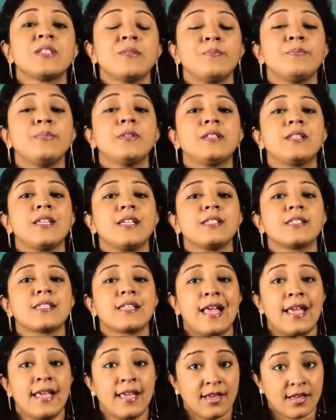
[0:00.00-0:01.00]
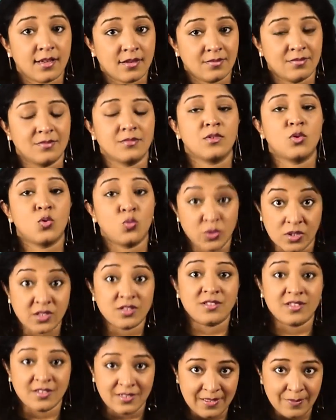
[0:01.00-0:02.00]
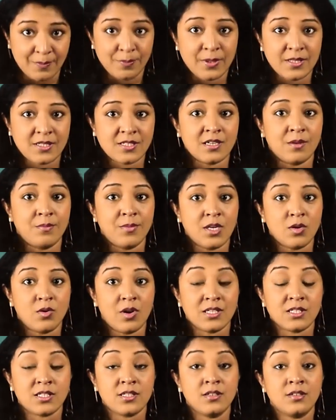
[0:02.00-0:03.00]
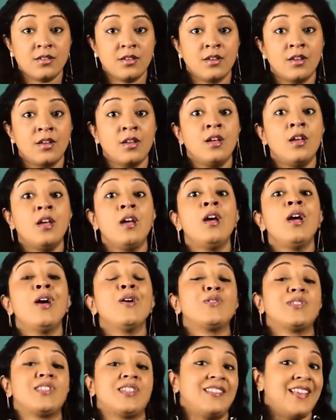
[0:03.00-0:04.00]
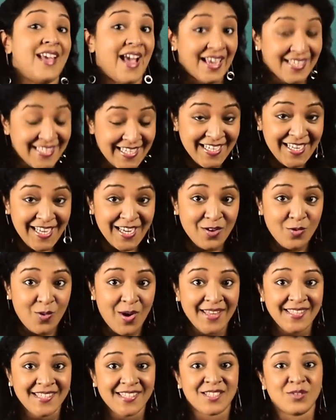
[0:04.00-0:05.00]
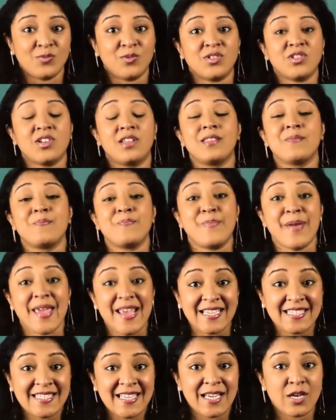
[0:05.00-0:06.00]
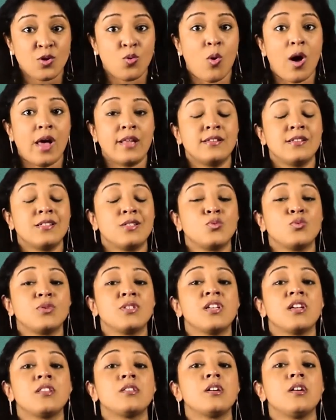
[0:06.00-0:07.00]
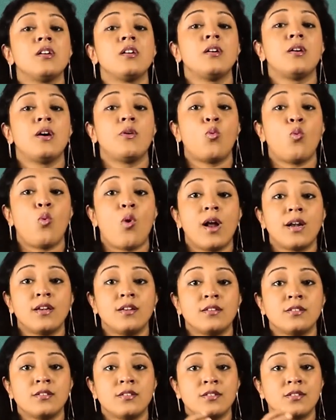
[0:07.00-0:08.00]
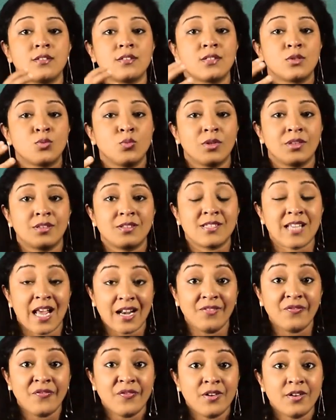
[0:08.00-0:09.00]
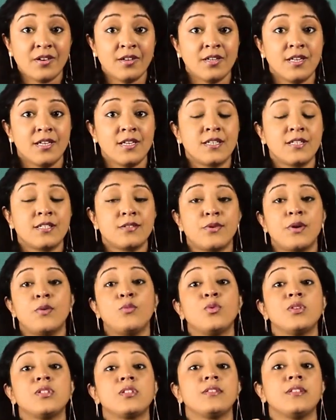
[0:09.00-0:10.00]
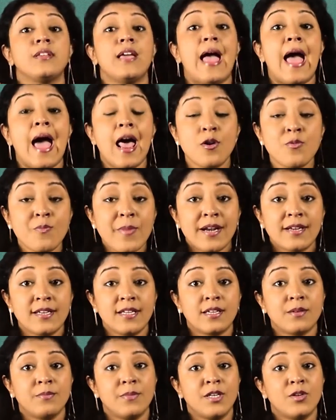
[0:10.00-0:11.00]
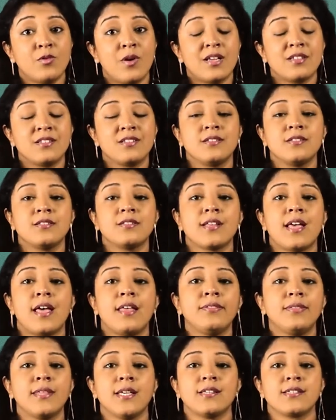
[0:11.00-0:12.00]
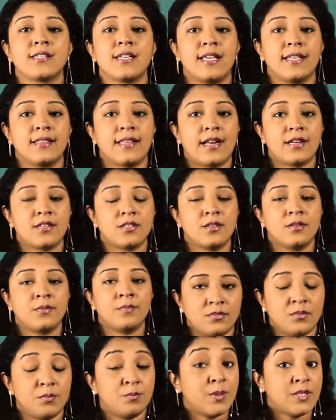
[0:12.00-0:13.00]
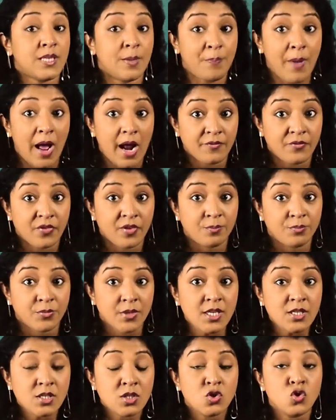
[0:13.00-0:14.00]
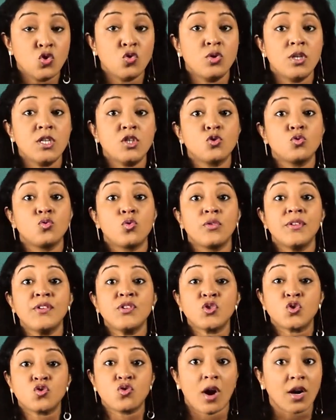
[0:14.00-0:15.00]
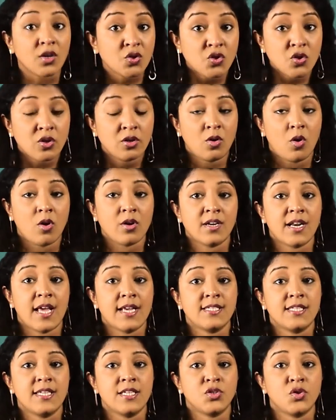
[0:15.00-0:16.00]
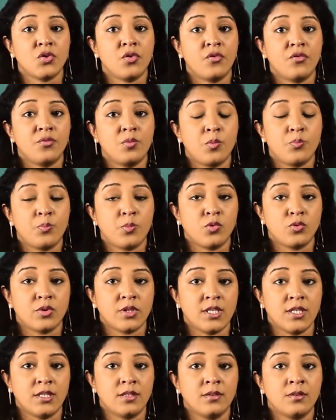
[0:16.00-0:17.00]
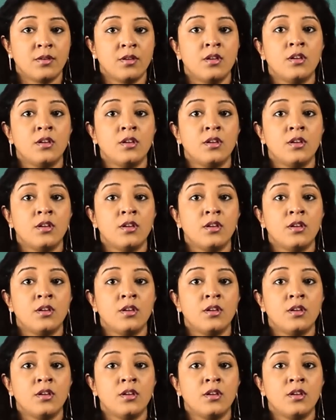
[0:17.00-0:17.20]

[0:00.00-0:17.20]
simple things like which is the simplest amino acid, which are the acidic ones, which are the basic ones, which are the ones with sulfur in it, and which are the aromatic amino acids, and things like that. But apart from this, you need to know the structural organization of a protein.